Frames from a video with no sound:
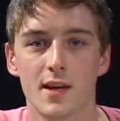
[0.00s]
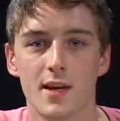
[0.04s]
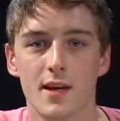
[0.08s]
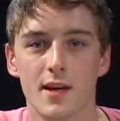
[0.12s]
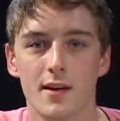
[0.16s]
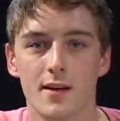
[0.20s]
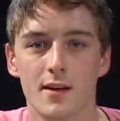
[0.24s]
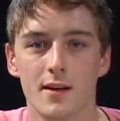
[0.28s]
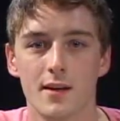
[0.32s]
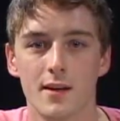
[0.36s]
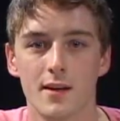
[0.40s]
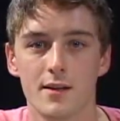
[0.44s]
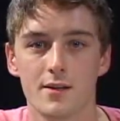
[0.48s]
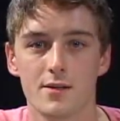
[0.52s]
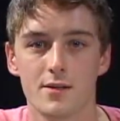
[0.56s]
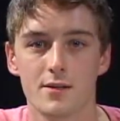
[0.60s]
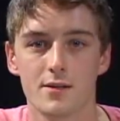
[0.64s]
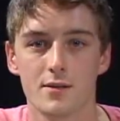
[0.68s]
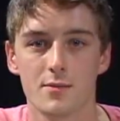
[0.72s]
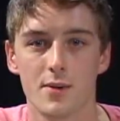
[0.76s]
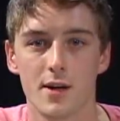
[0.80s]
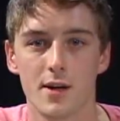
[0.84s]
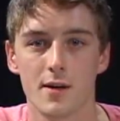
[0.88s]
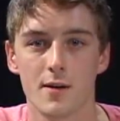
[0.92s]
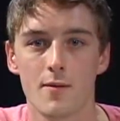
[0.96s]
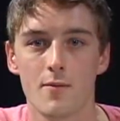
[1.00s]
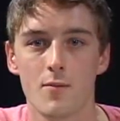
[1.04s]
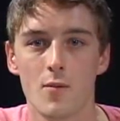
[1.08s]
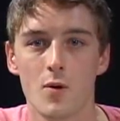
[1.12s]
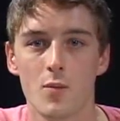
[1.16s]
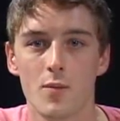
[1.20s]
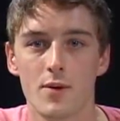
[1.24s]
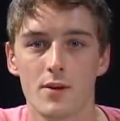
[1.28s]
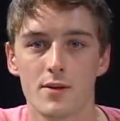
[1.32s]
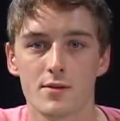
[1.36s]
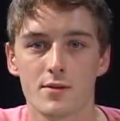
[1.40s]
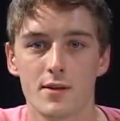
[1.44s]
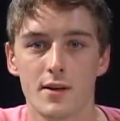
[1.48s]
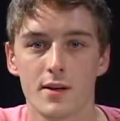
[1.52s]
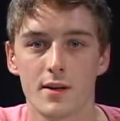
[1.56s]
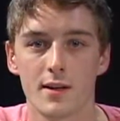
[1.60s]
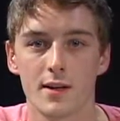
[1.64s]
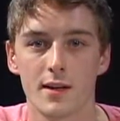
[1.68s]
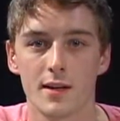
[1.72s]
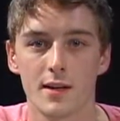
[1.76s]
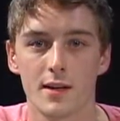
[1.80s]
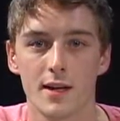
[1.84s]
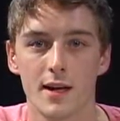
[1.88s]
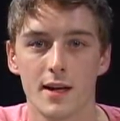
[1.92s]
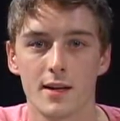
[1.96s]
And uh, in just a matter of moments, I'm
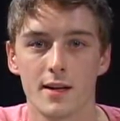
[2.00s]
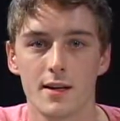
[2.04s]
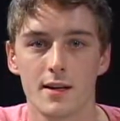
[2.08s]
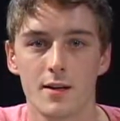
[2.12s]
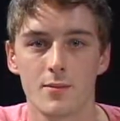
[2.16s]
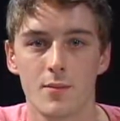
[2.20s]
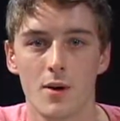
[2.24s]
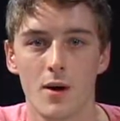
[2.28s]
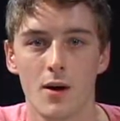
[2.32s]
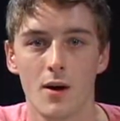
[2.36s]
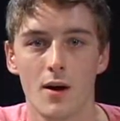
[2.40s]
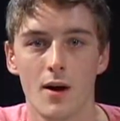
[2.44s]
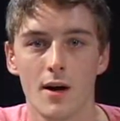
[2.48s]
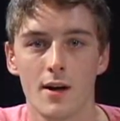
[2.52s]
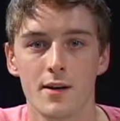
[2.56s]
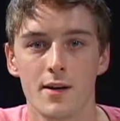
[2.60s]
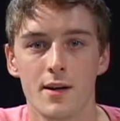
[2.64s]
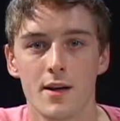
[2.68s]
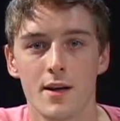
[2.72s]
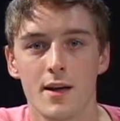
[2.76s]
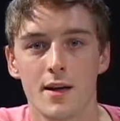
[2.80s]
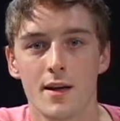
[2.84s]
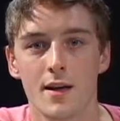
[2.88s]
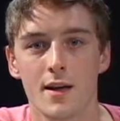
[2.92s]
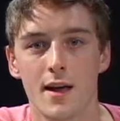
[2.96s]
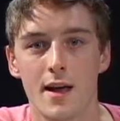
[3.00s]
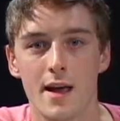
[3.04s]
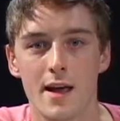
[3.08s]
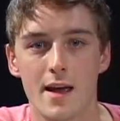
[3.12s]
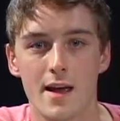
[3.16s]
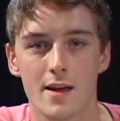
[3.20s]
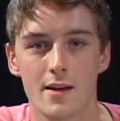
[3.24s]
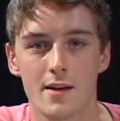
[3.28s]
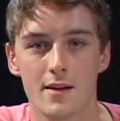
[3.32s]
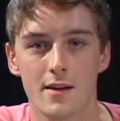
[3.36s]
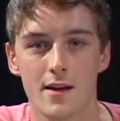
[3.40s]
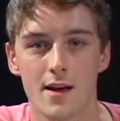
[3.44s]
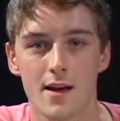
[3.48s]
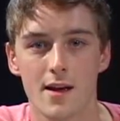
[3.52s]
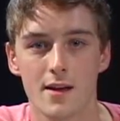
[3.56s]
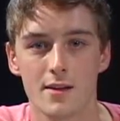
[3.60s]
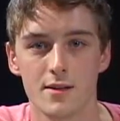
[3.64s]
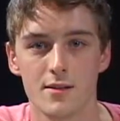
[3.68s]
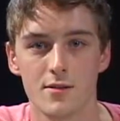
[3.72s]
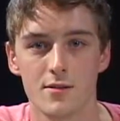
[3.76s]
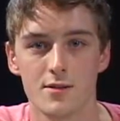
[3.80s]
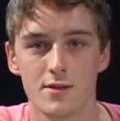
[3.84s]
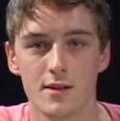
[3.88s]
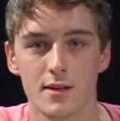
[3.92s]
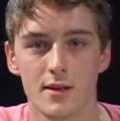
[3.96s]
going to get him on and uh,
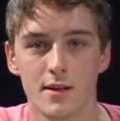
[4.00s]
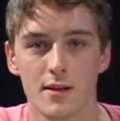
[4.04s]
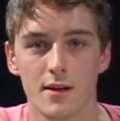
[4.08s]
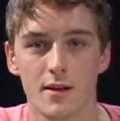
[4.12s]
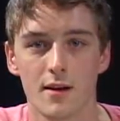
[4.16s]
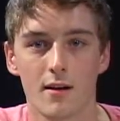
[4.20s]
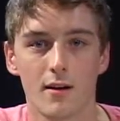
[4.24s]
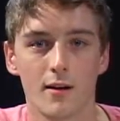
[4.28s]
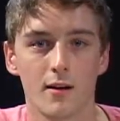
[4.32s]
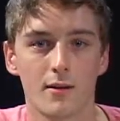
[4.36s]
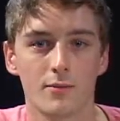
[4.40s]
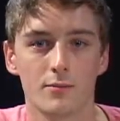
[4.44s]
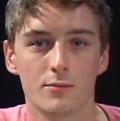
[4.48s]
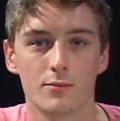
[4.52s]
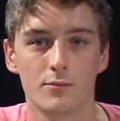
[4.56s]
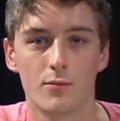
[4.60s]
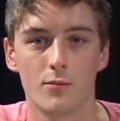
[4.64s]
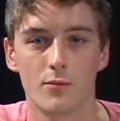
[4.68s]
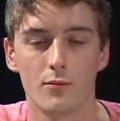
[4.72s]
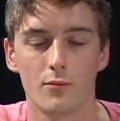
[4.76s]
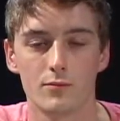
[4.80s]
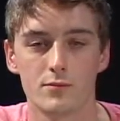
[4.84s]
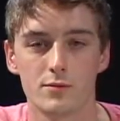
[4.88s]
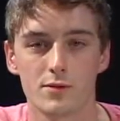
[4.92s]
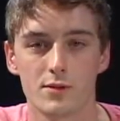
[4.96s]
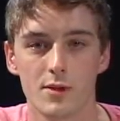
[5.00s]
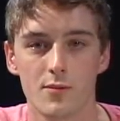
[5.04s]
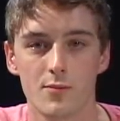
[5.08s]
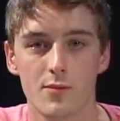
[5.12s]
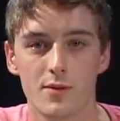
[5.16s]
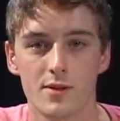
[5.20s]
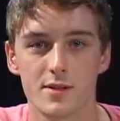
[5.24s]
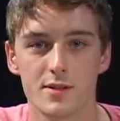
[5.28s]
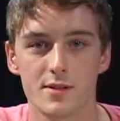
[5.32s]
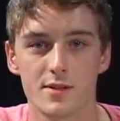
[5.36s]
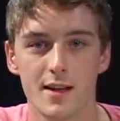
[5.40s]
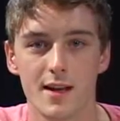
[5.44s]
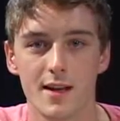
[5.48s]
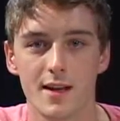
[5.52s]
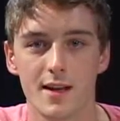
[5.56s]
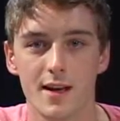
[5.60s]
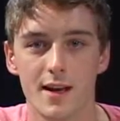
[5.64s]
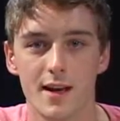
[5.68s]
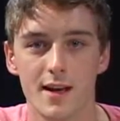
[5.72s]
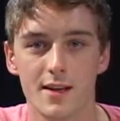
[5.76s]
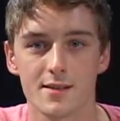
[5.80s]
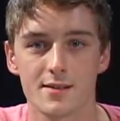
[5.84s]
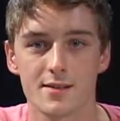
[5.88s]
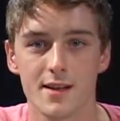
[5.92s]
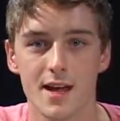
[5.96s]
using our some would say
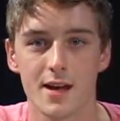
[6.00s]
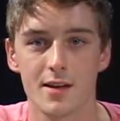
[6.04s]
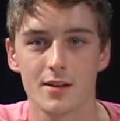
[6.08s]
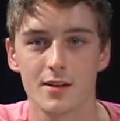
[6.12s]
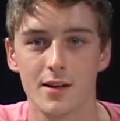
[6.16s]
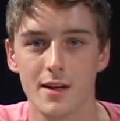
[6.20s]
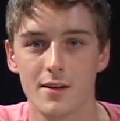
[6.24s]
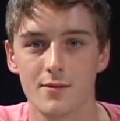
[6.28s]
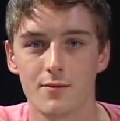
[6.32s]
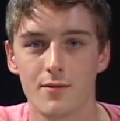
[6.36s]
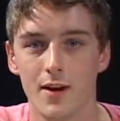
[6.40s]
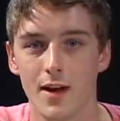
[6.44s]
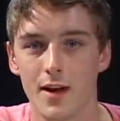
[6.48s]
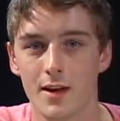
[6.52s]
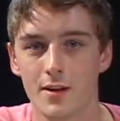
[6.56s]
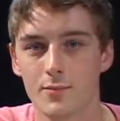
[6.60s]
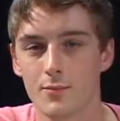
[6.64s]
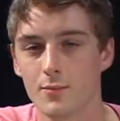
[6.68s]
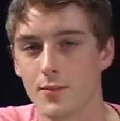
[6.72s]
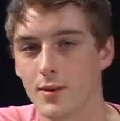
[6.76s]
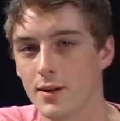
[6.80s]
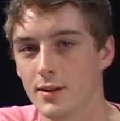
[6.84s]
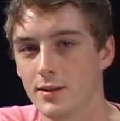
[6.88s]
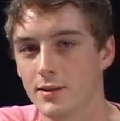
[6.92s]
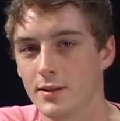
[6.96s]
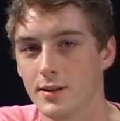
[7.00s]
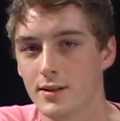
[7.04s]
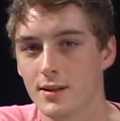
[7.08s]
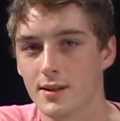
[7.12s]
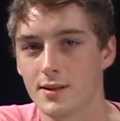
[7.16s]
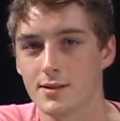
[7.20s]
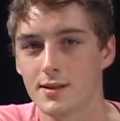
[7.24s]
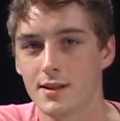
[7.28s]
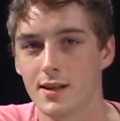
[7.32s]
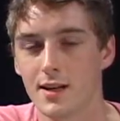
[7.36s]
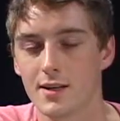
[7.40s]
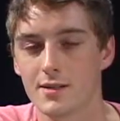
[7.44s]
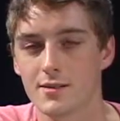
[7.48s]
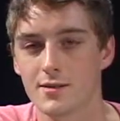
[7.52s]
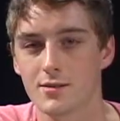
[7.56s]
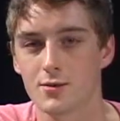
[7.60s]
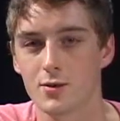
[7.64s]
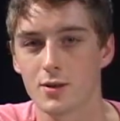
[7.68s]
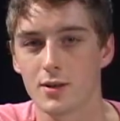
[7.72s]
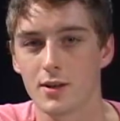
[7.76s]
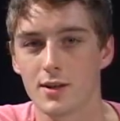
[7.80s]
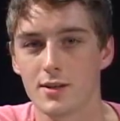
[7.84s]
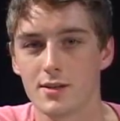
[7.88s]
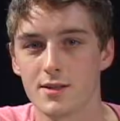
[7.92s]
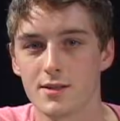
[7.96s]
uh, satellite van, but in this case
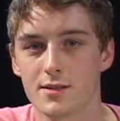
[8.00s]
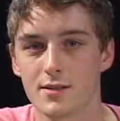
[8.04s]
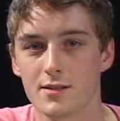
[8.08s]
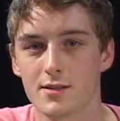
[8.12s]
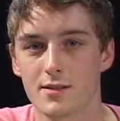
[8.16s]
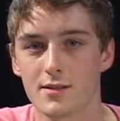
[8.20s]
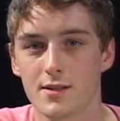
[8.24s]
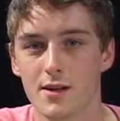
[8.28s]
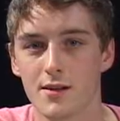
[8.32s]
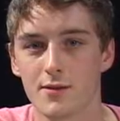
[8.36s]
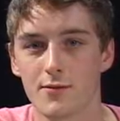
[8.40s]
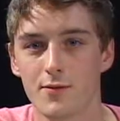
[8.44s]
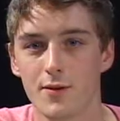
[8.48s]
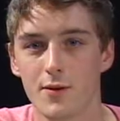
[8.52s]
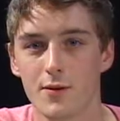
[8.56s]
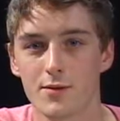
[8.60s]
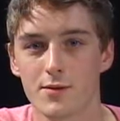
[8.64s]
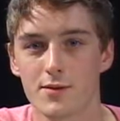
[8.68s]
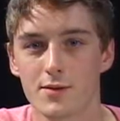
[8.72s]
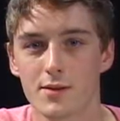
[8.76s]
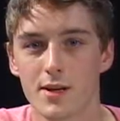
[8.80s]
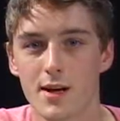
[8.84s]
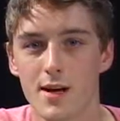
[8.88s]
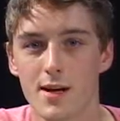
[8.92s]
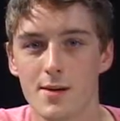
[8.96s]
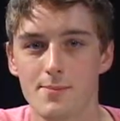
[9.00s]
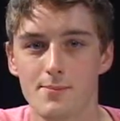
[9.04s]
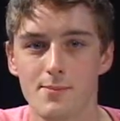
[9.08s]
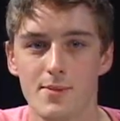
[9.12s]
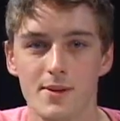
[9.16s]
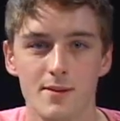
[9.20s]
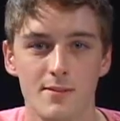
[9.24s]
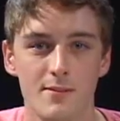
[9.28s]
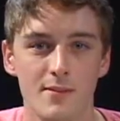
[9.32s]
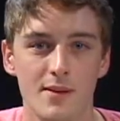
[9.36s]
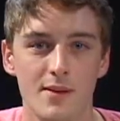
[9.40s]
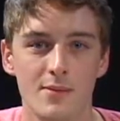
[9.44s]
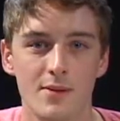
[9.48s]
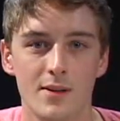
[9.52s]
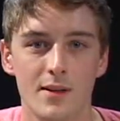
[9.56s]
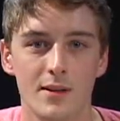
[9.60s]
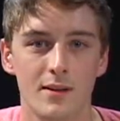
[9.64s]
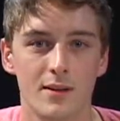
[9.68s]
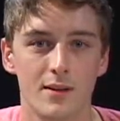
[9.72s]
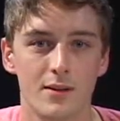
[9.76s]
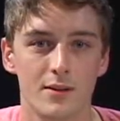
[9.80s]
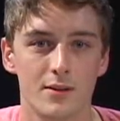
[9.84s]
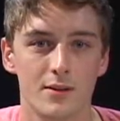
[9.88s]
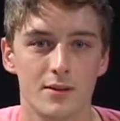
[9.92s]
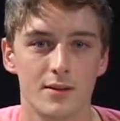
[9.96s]
it's really just cell phone, Skype, and maybe a
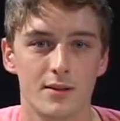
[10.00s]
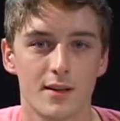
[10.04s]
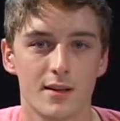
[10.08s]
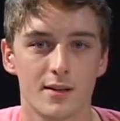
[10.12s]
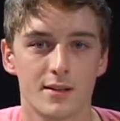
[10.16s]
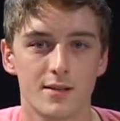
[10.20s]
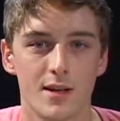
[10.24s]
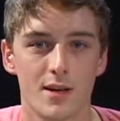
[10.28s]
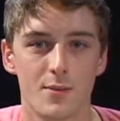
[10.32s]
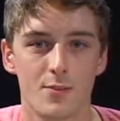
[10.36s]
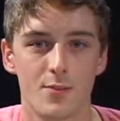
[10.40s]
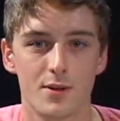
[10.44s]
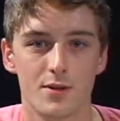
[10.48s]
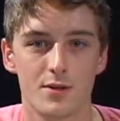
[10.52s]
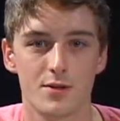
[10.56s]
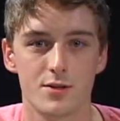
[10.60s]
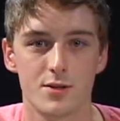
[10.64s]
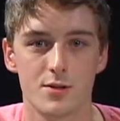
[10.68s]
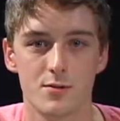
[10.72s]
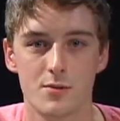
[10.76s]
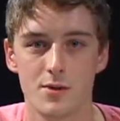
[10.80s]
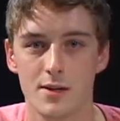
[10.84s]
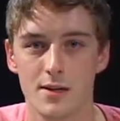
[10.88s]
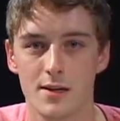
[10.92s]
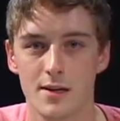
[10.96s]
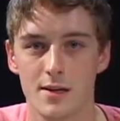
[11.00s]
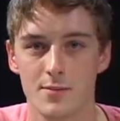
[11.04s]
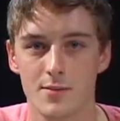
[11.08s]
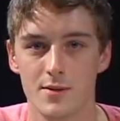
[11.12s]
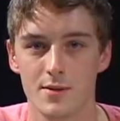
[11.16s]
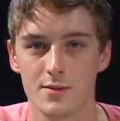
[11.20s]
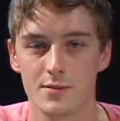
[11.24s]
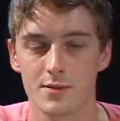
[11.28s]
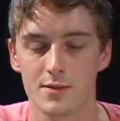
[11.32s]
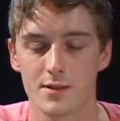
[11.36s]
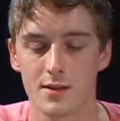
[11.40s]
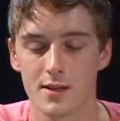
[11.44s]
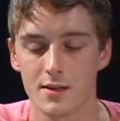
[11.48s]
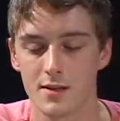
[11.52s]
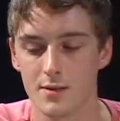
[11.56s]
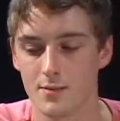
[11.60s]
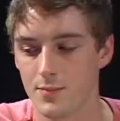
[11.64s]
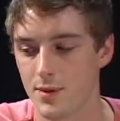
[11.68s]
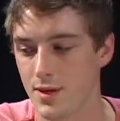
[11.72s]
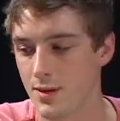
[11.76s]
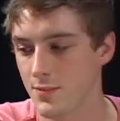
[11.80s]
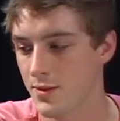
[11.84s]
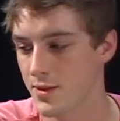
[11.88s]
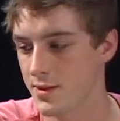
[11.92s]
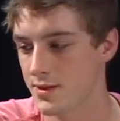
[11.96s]
little duct tape and chewing gum is what's going to
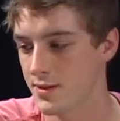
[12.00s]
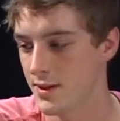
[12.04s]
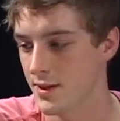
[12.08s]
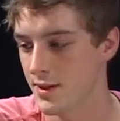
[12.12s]
beam us